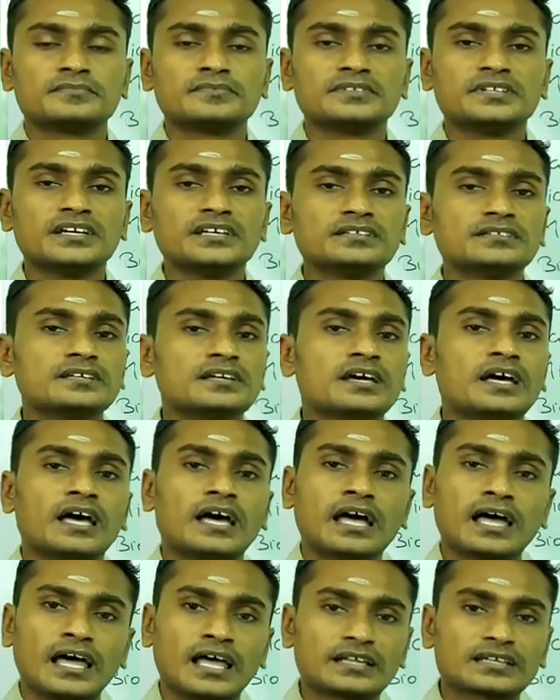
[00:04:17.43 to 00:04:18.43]
then
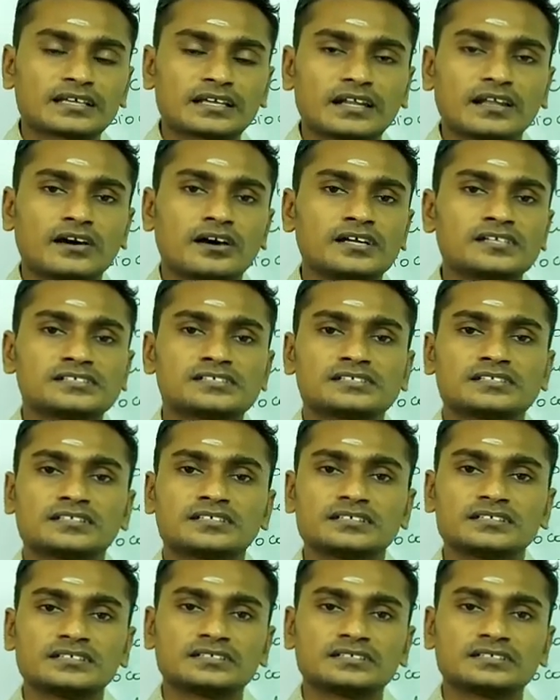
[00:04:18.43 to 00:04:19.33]
alkaloids,